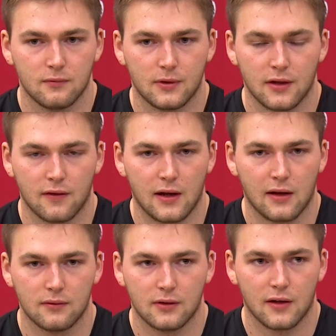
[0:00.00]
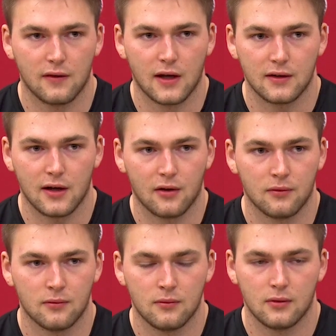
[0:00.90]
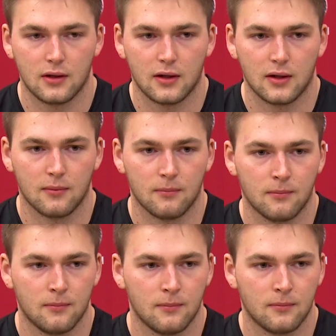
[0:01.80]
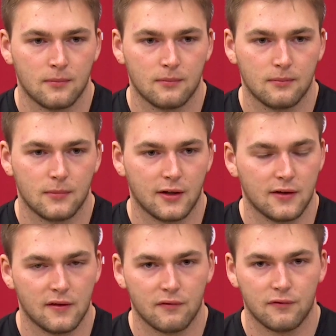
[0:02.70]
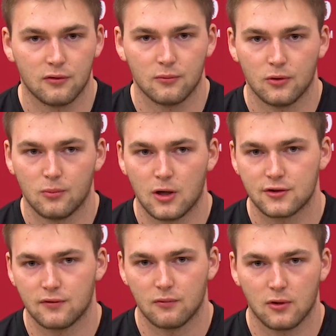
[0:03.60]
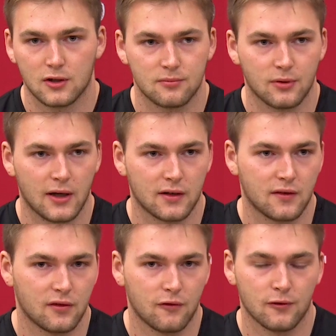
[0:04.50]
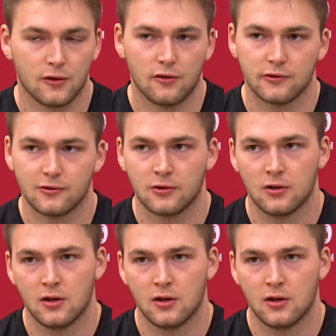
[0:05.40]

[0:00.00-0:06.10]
getting that getting that down. Um, getting in the film room, watching watching practice over and over.